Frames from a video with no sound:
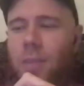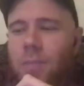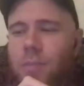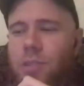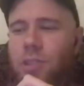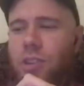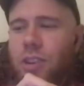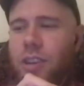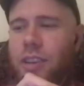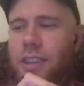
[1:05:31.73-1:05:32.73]
He said
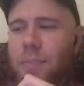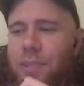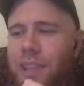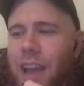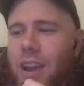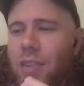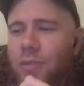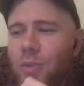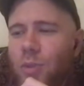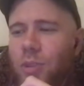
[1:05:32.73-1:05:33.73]
player
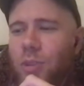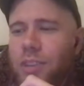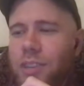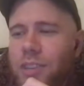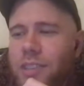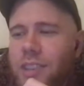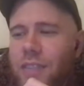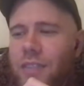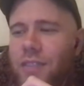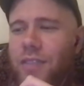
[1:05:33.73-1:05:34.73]
47 VC said,
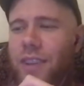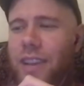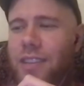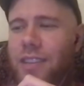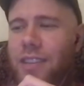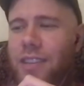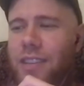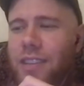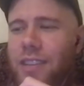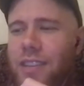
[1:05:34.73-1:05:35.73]
why are you
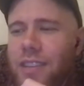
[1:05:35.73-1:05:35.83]
paying